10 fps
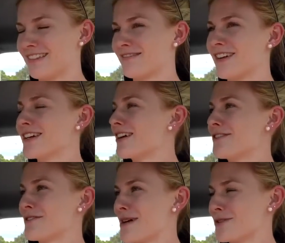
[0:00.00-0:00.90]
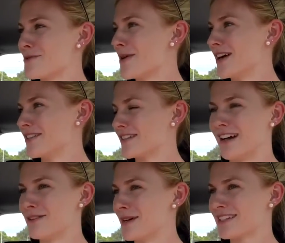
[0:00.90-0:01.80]
Very yeah. grateful for my two parents that
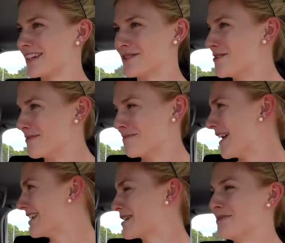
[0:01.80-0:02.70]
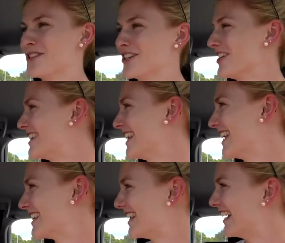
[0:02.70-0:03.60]
aren't muscly at all, but managed to produce Somehow,
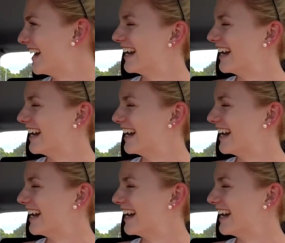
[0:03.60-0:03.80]
this. yeah,